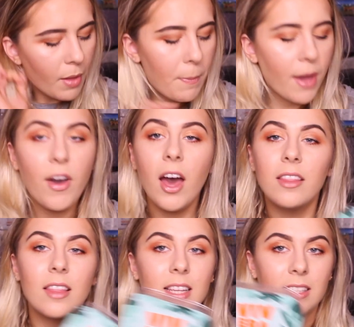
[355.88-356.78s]
But I've
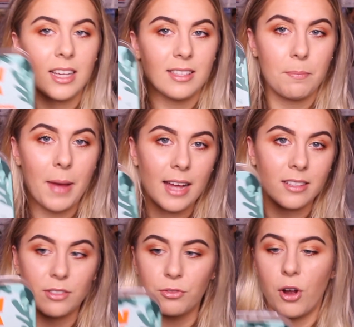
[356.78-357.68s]
heard that this is the
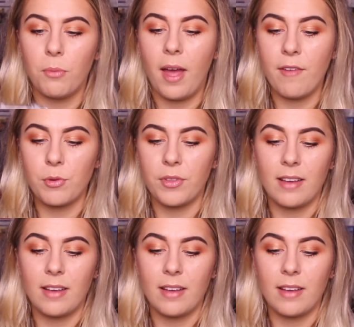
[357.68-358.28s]
best from everyone